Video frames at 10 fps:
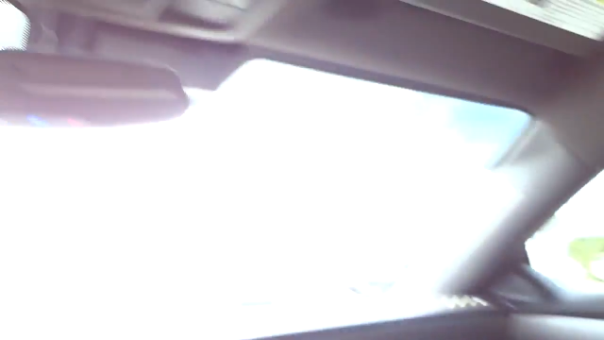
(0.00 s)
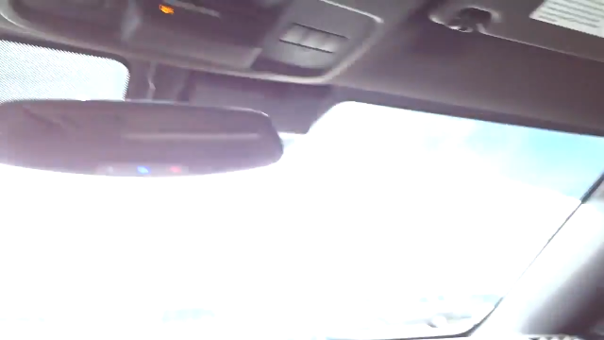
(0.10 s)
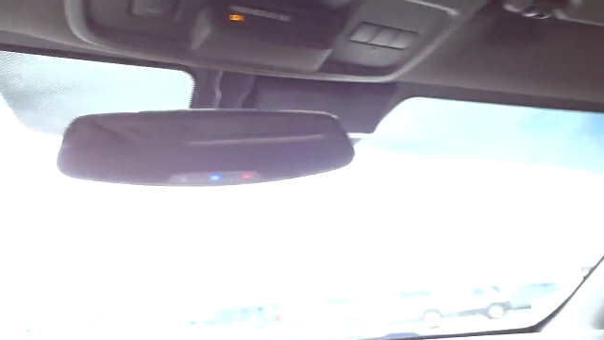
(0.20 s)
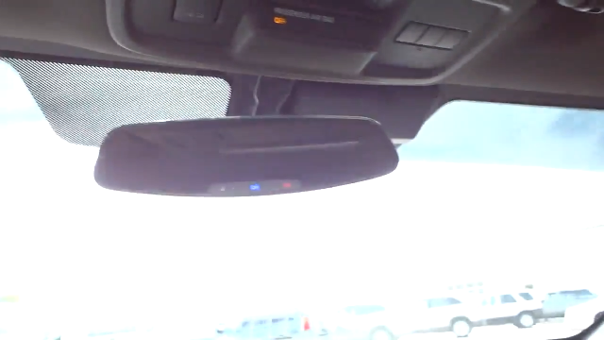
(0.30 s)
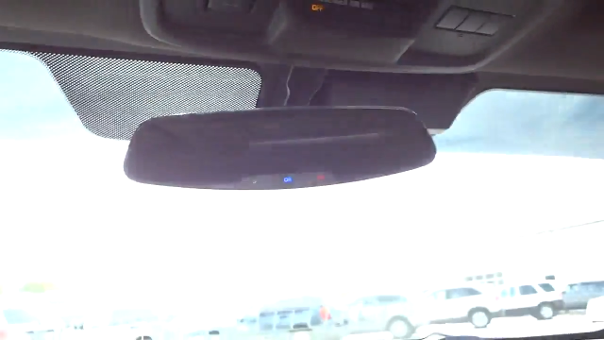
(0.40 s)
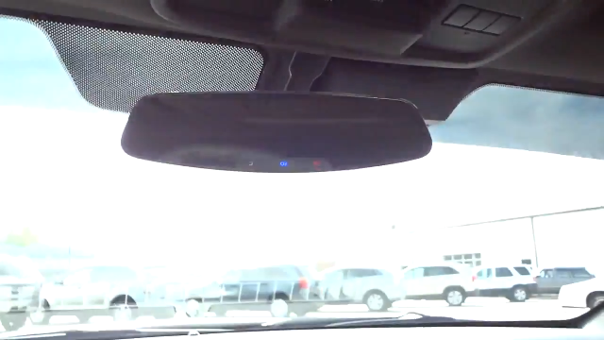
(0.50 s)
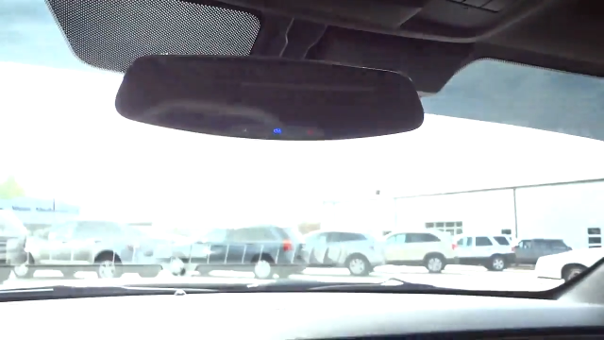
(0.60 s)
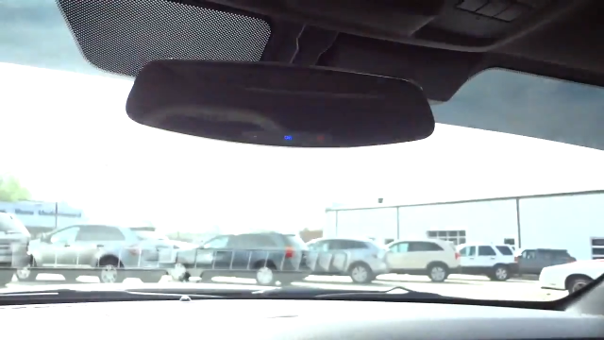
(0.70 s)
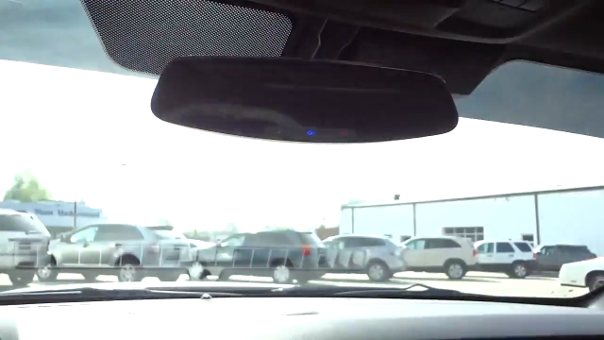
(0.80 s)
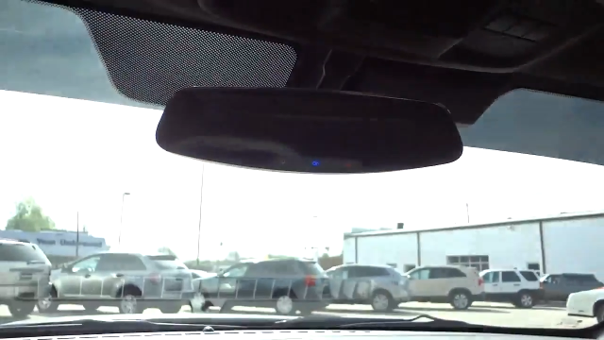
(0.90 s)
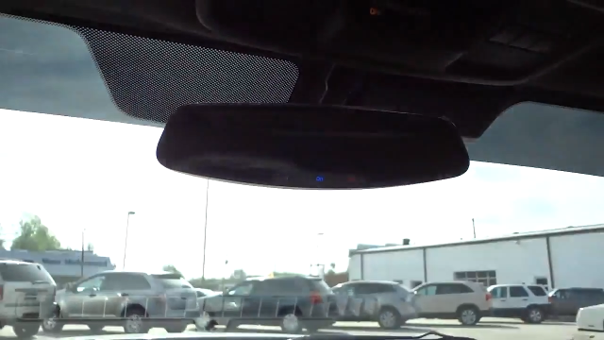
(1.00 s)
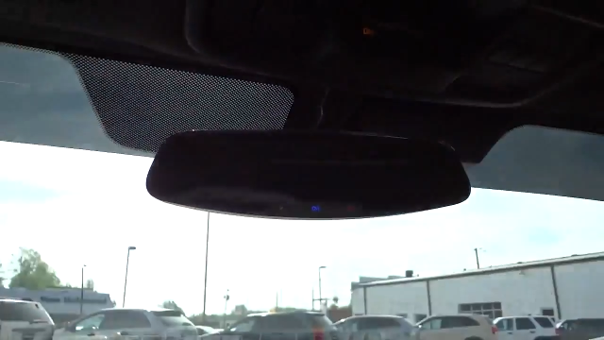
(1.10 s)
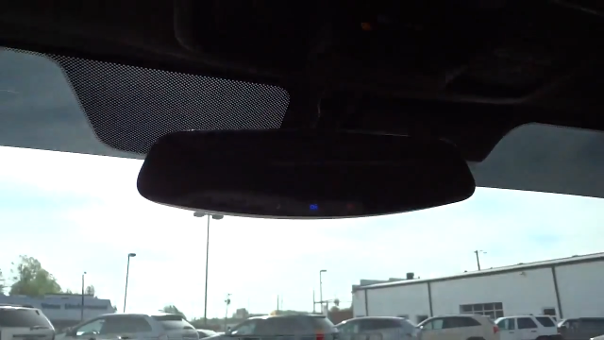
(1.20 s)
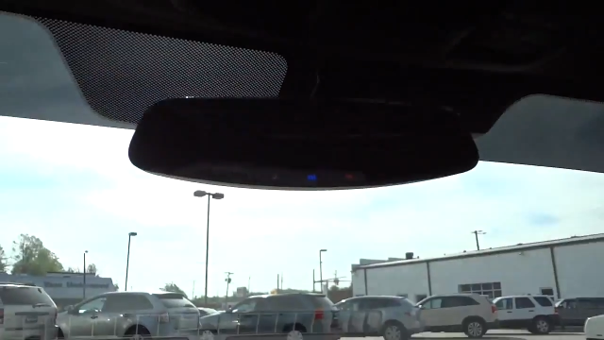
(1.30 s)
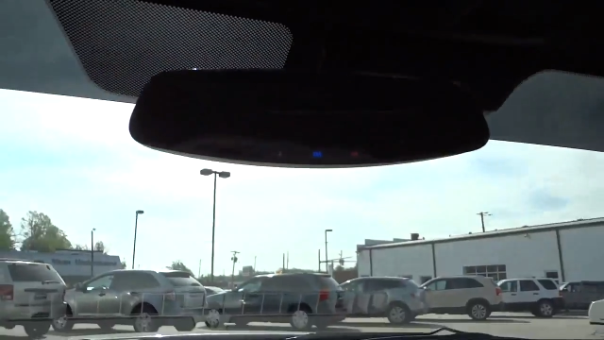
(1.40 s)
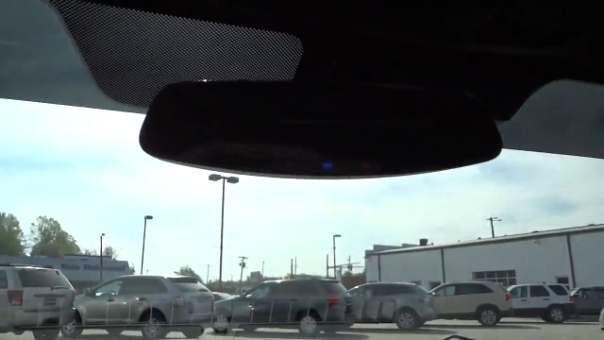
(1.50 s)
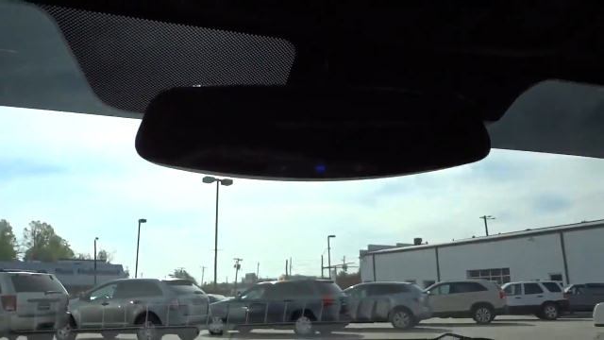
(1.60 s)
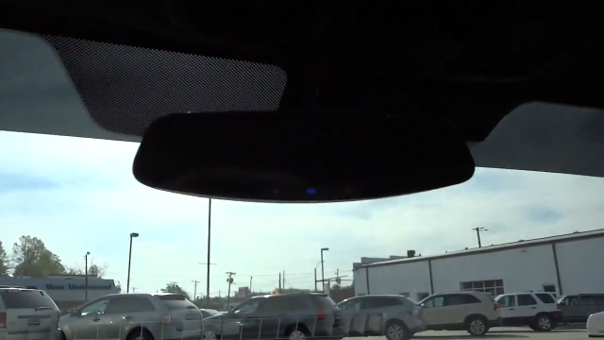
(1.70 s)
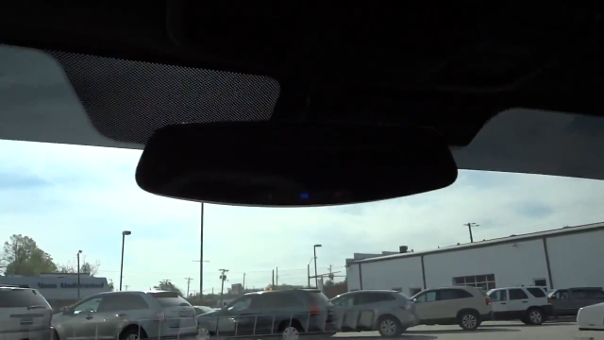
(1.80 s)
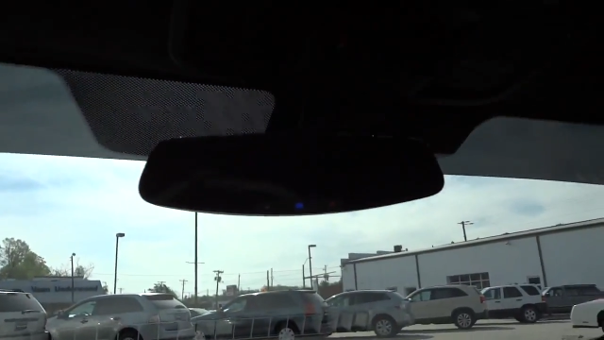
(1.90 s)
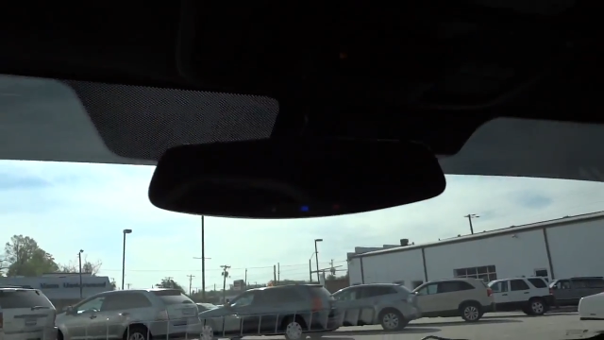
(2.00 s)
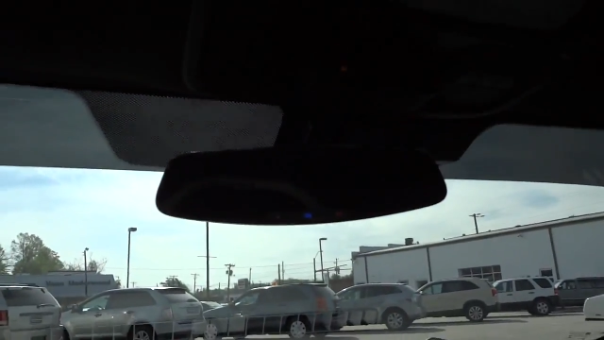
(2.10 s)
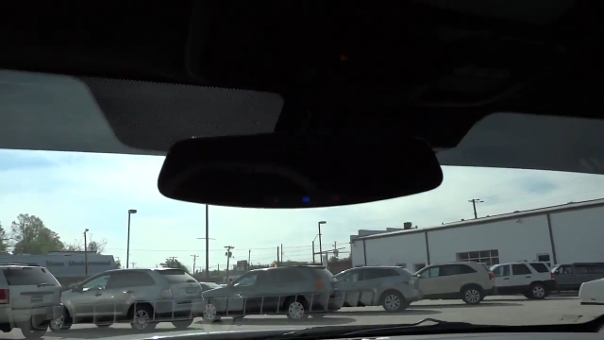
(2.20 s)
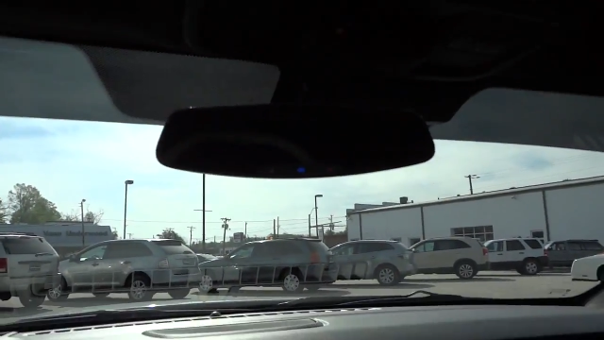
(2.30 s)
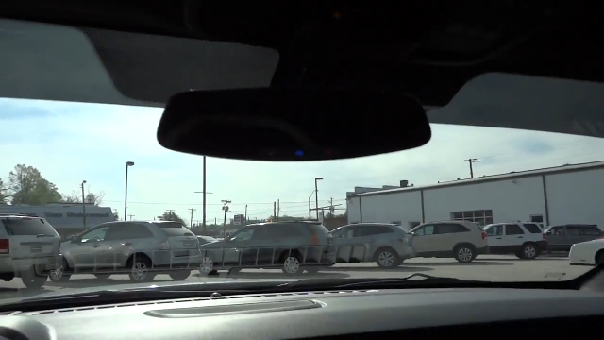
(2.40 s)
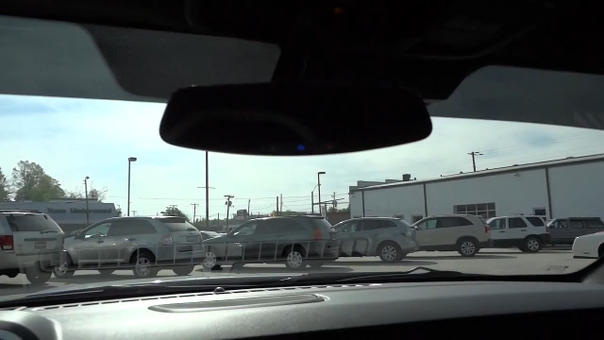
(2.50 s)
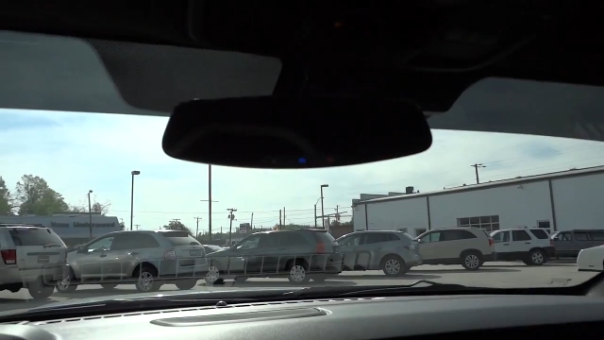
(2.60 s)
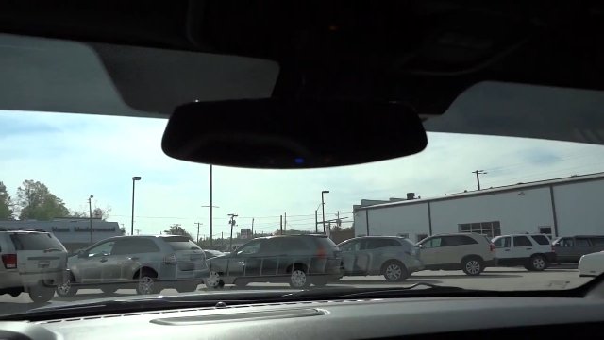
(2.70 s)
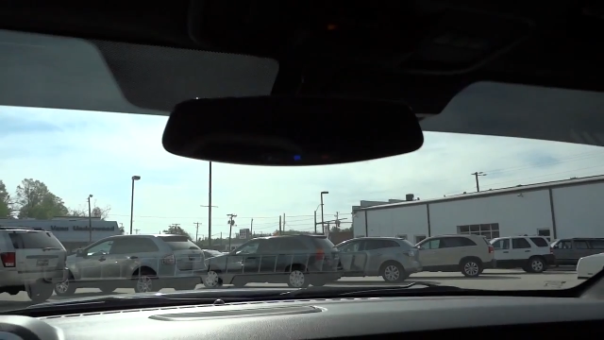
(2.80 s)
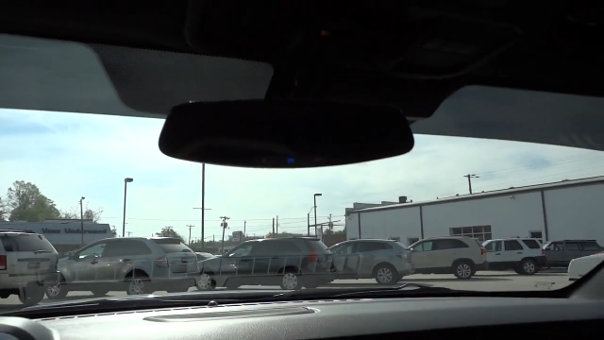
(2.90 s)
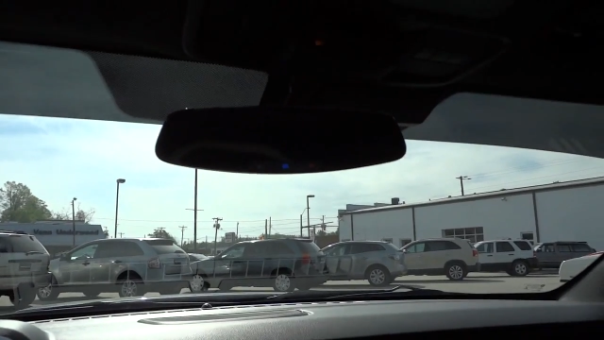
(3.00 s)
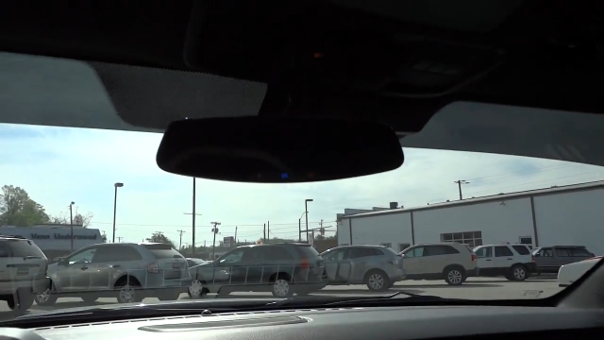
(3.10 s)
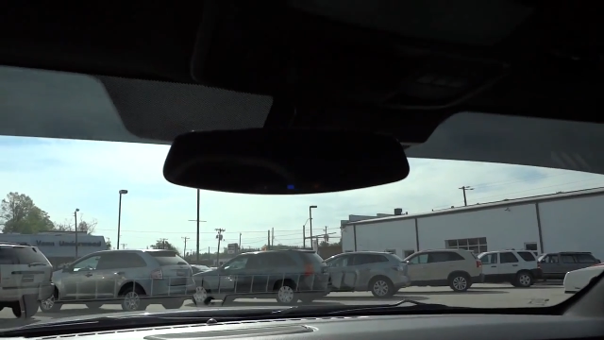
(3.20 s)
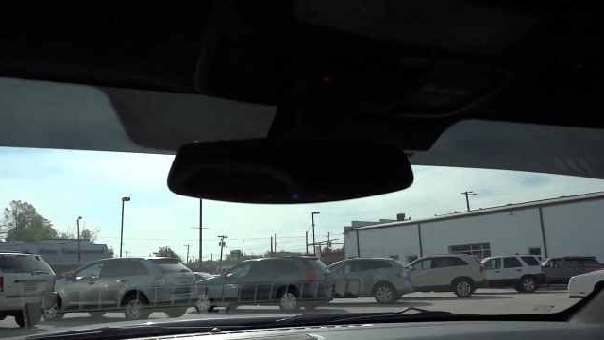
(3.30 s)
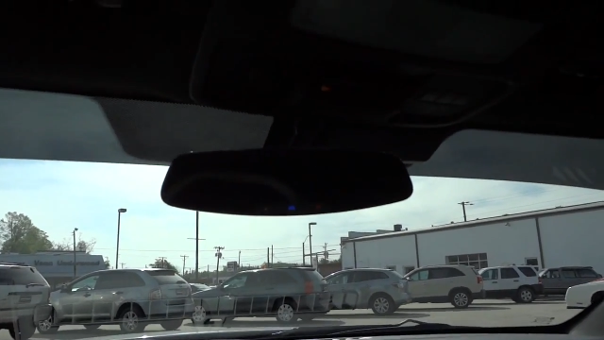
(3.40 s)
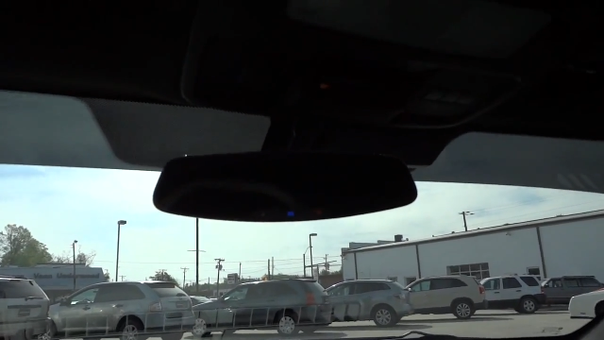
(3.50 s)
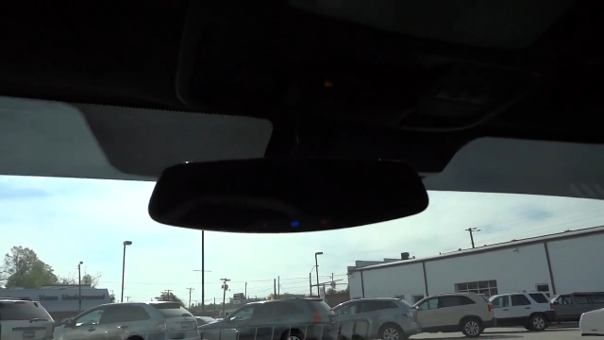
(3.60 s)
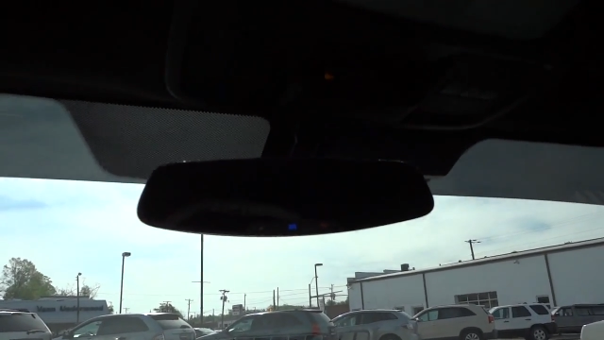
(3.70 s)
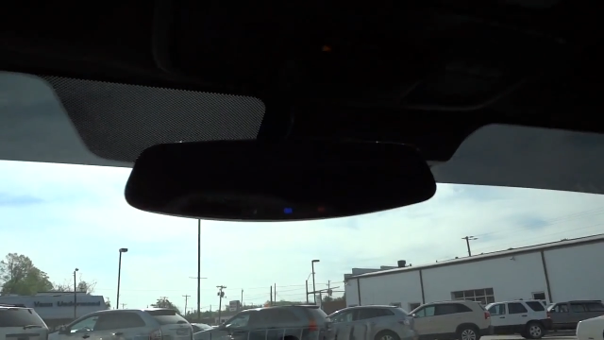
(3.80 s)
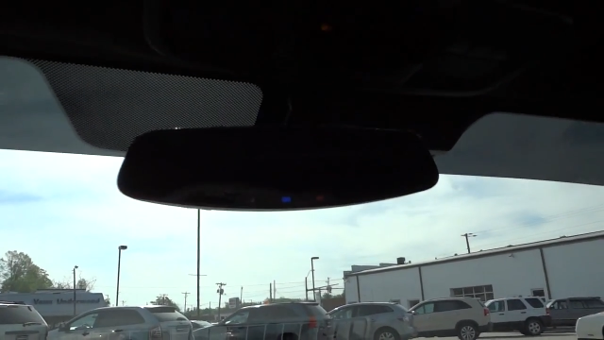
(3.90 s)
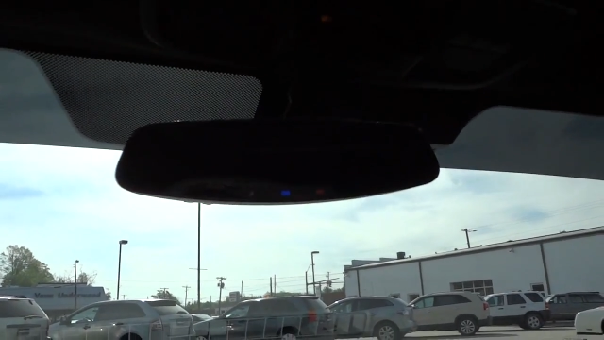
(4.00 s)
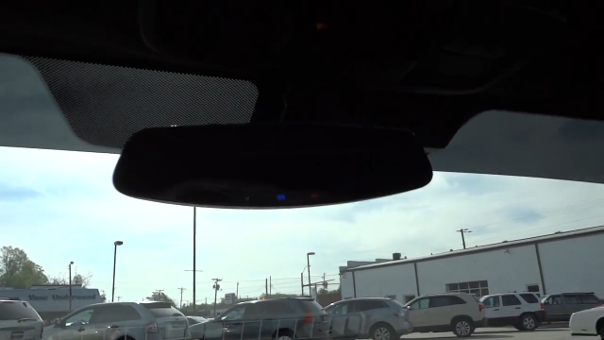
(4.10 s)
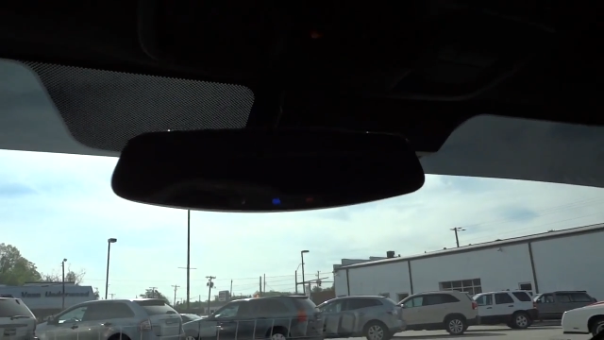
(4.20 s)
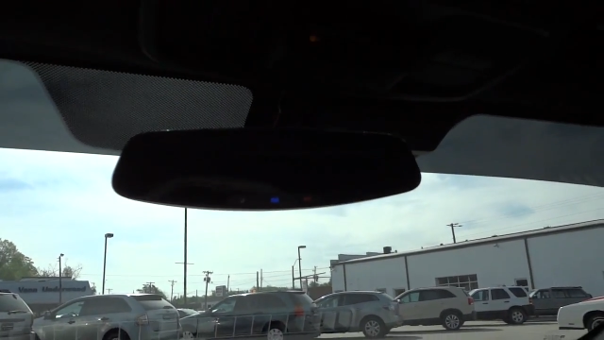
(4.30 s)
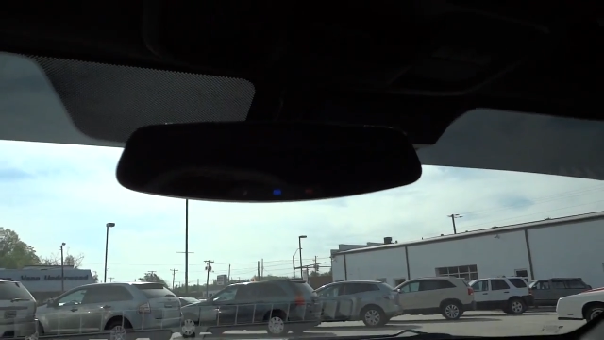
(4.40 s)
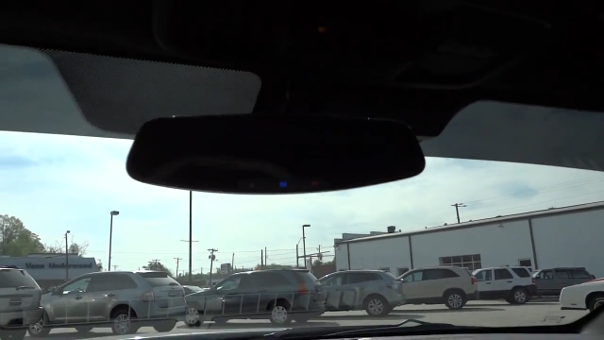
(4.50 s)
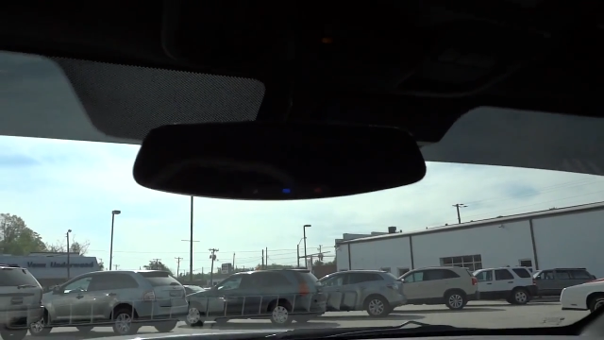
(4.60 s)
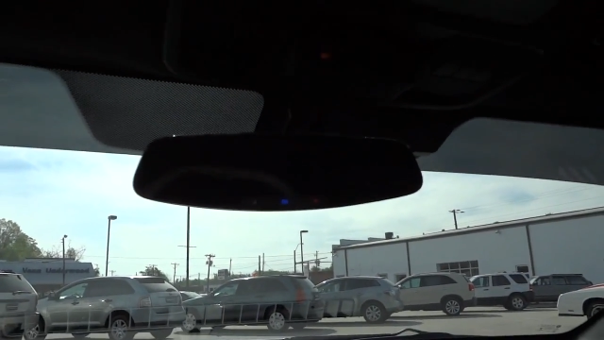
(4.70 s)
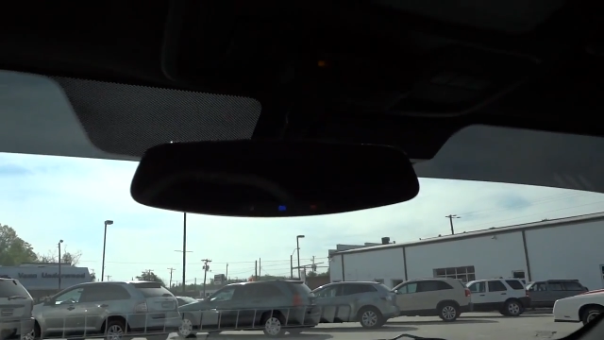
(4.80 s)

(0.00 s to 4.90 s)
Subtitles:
No face is visible, so there are no lips to read.